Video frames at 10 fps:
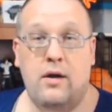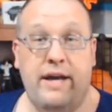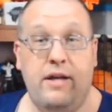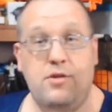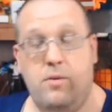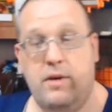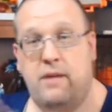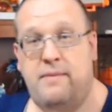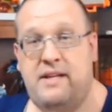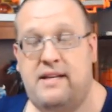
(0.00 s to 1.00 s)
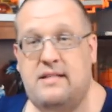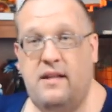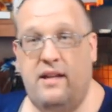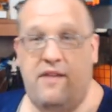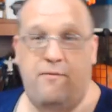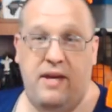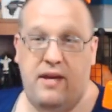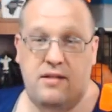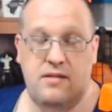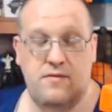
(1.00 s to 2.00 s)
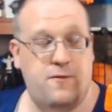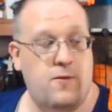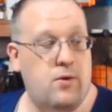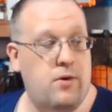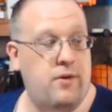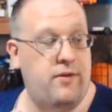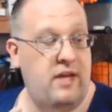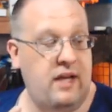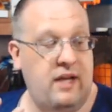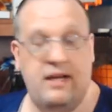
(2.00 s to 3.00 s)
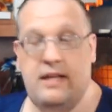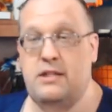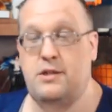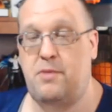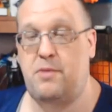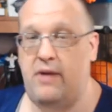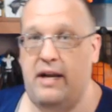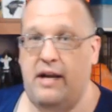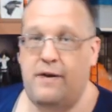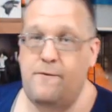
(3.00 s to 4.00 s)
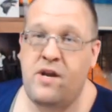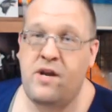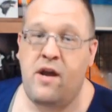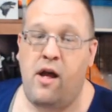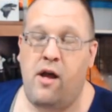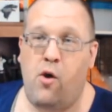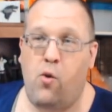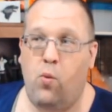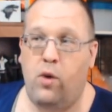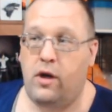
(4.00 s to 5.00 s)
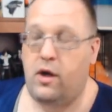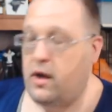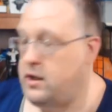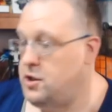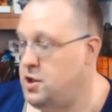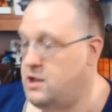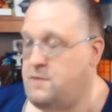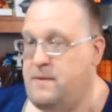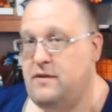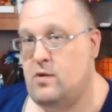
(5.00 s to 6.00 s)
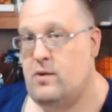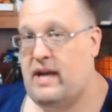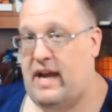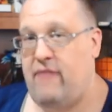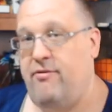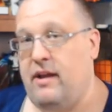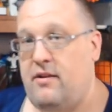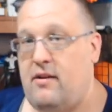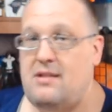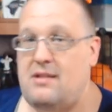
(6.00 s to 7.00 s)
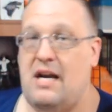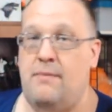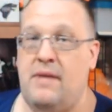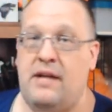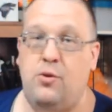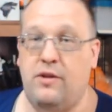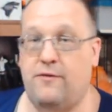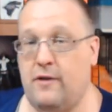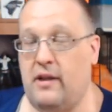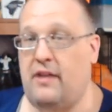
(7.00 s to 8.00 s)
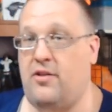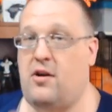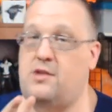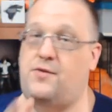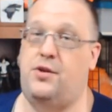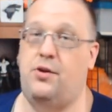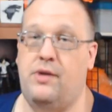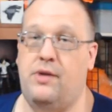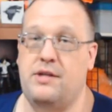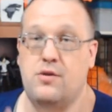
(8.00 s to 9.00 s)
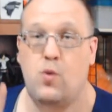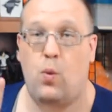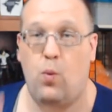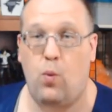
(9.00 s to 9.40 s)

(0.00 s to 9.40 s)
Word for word: Okay, so we're going to be testing the FPS for the Nexus Pro right now. We're going to just be doing half-length darts. I'm not doing the full-length darts for two reasons.